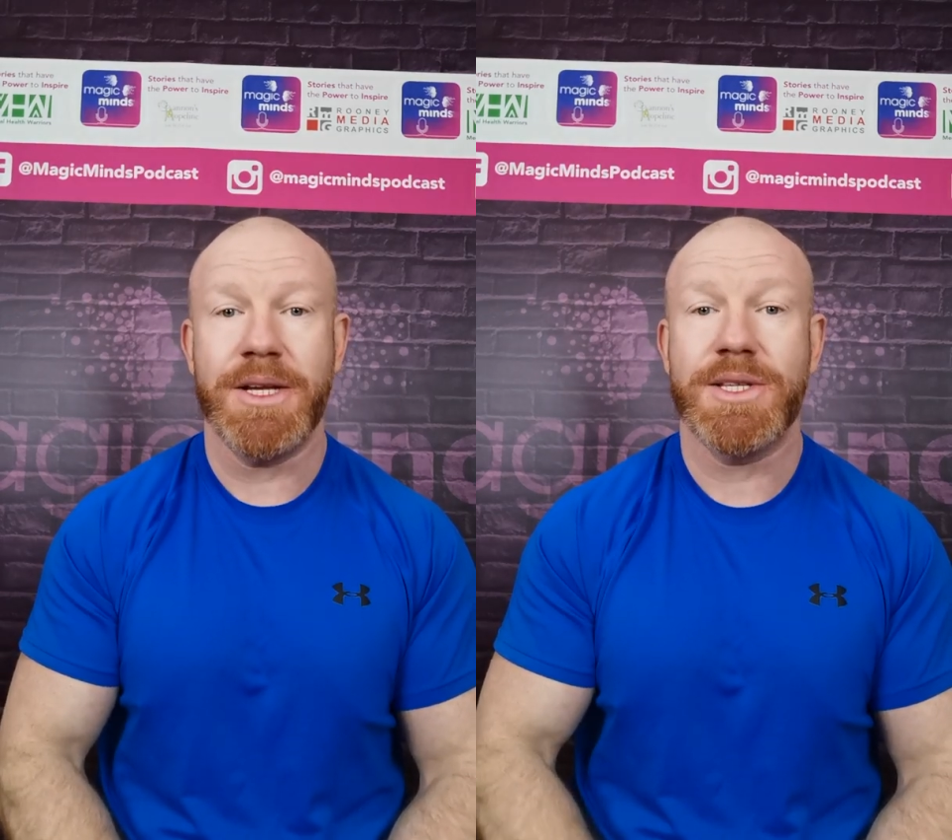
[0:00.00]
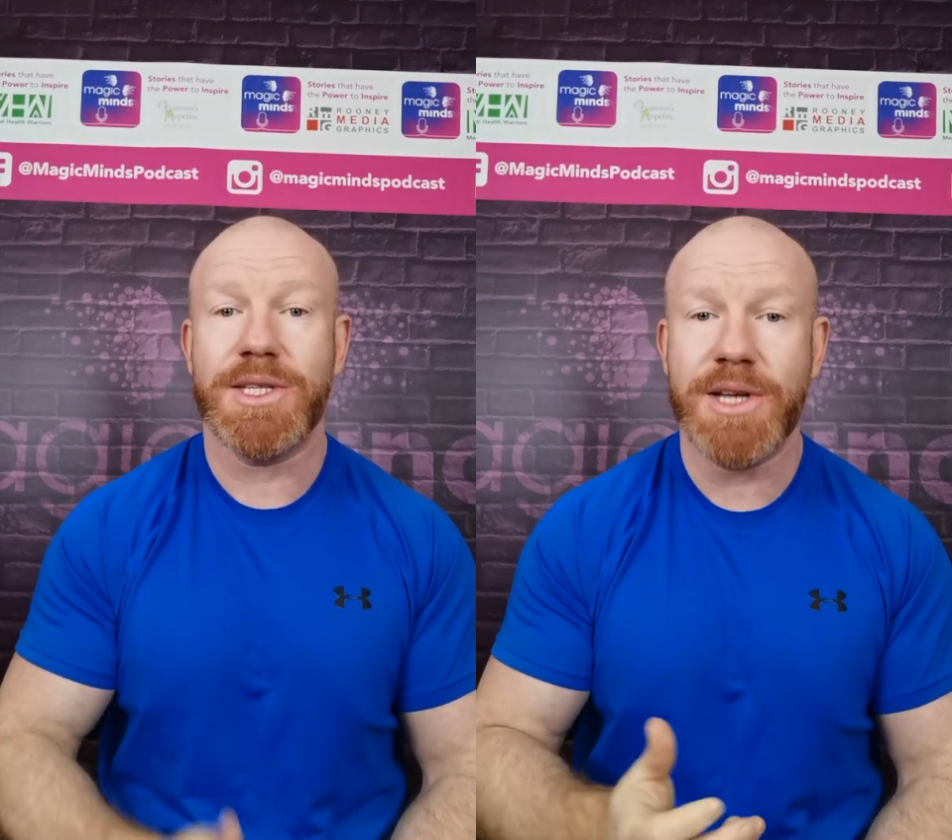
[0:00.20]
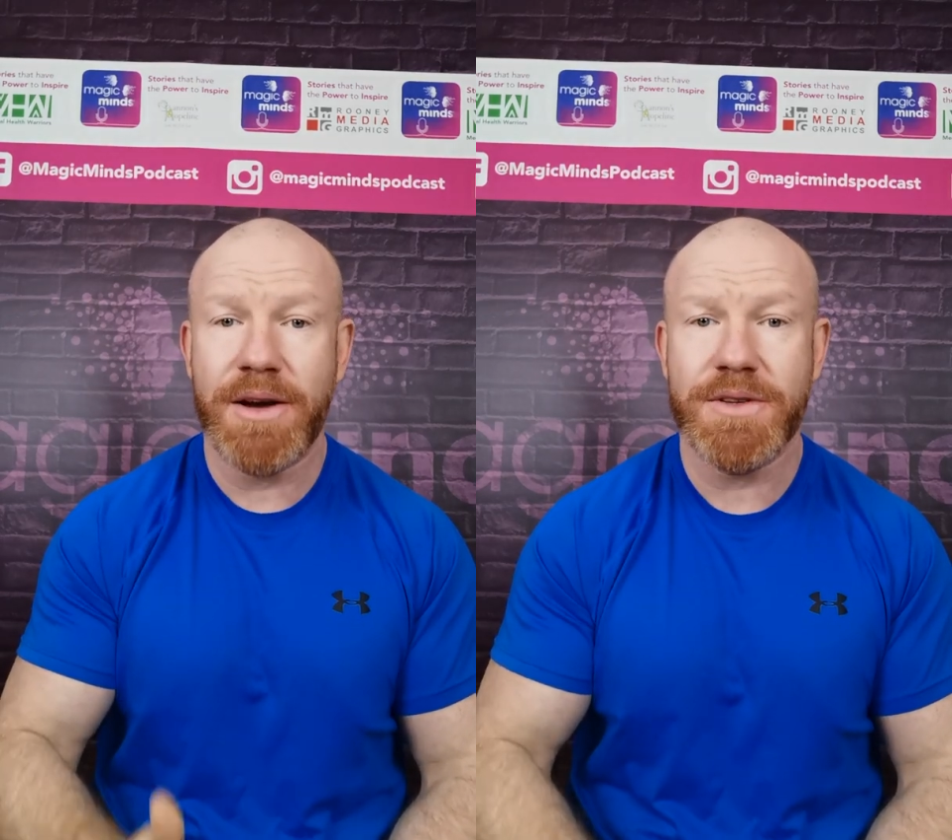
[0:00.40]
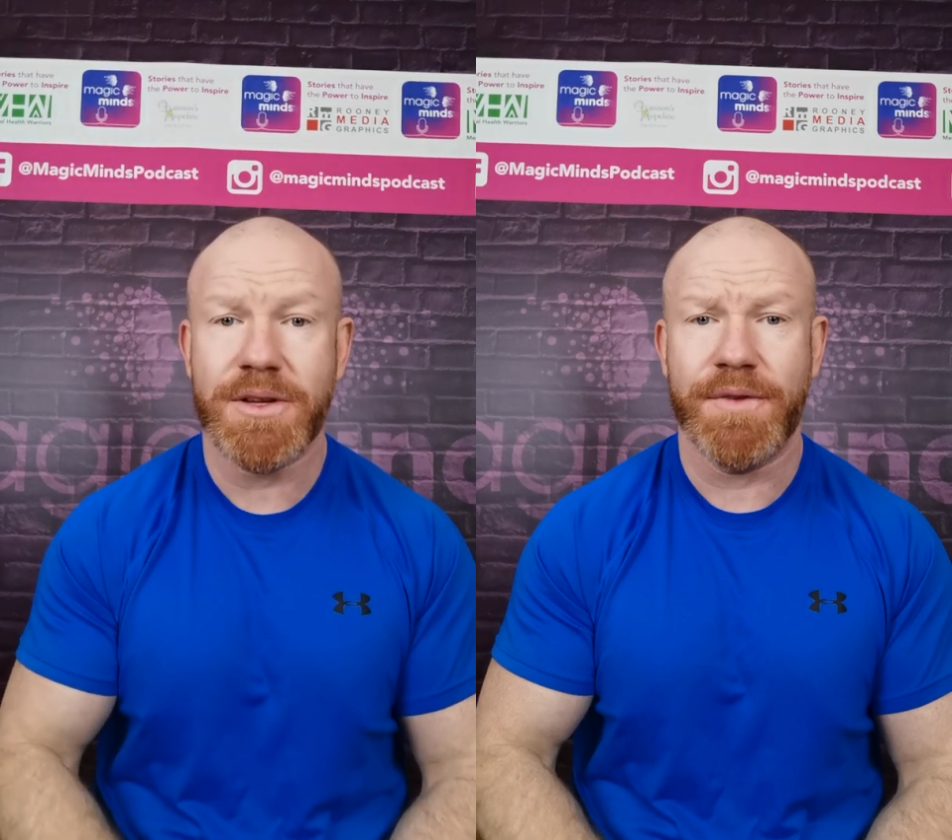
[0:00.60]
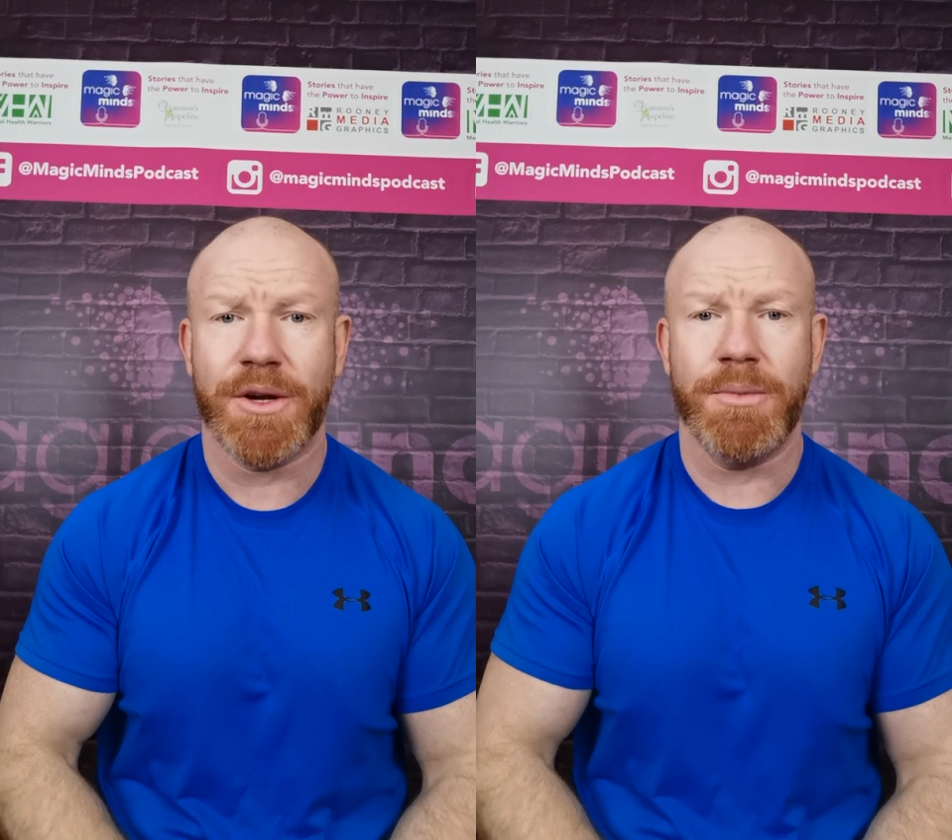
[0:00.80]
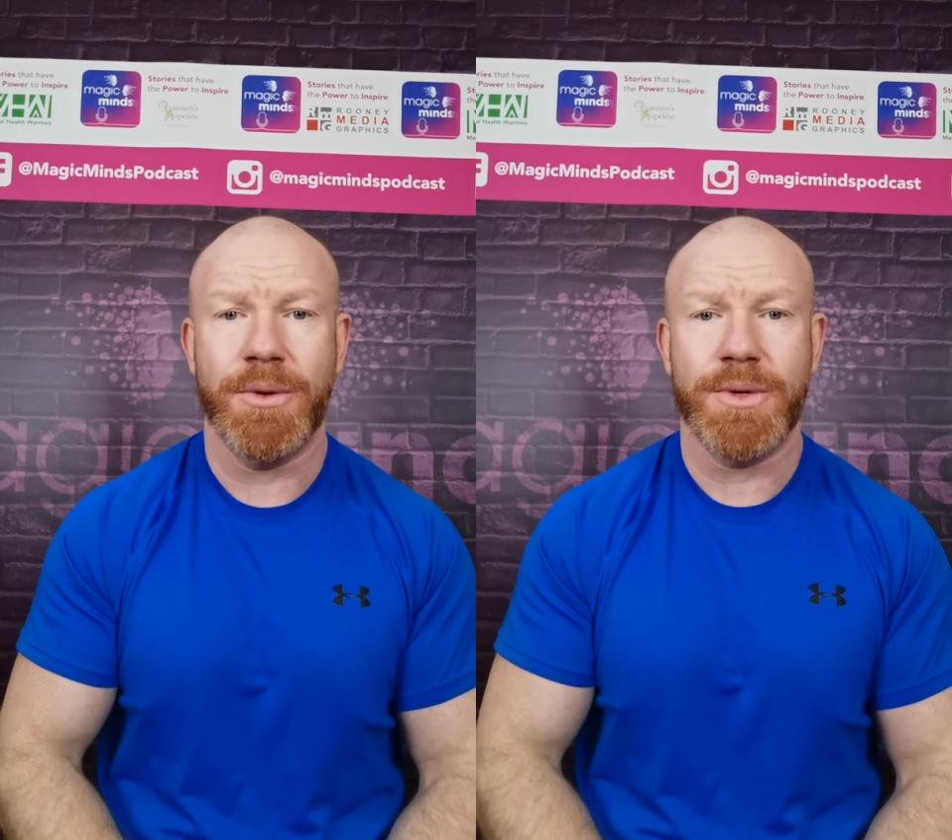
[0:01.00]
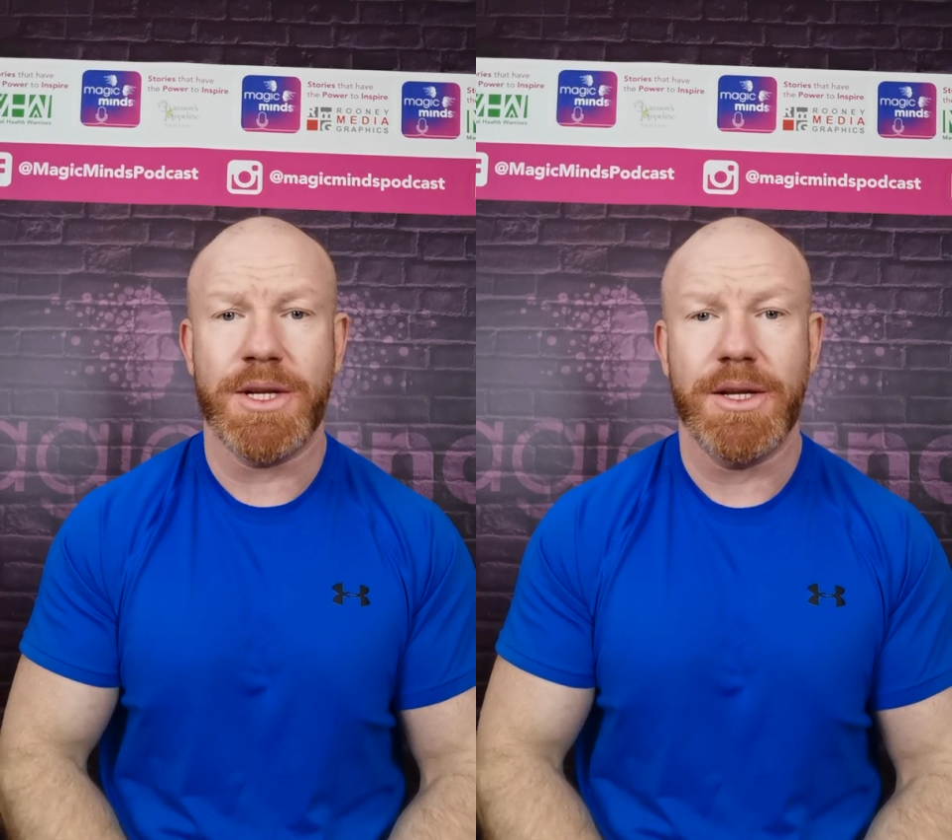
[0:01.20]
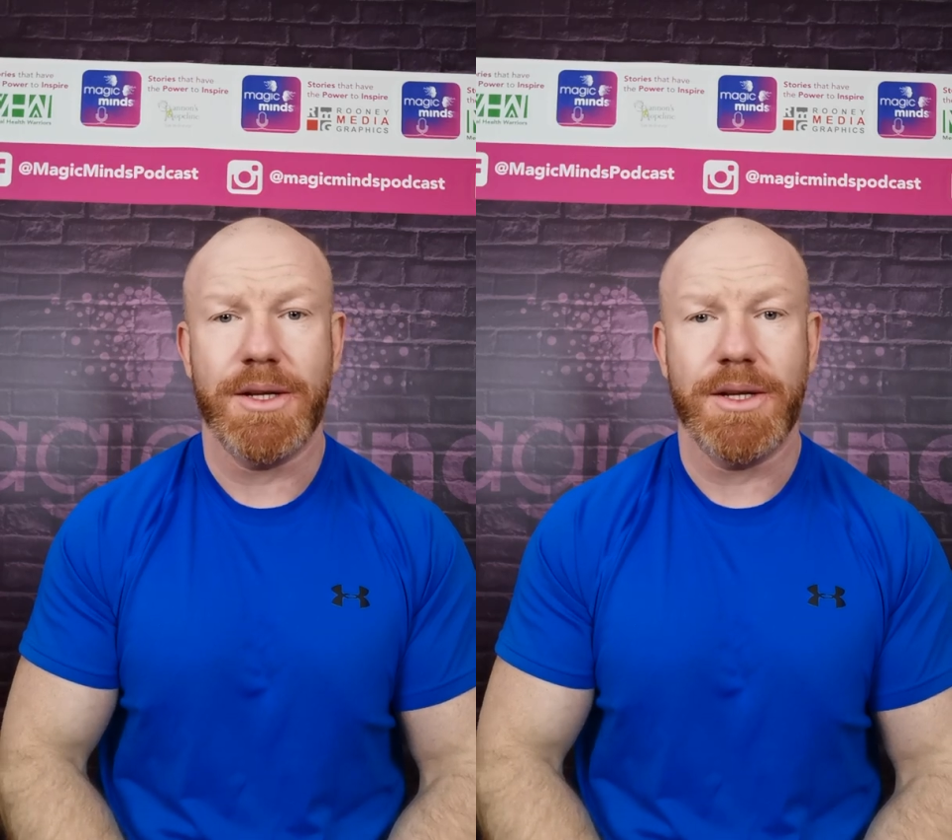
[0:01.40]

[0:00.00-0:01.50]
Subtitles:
in service of your community.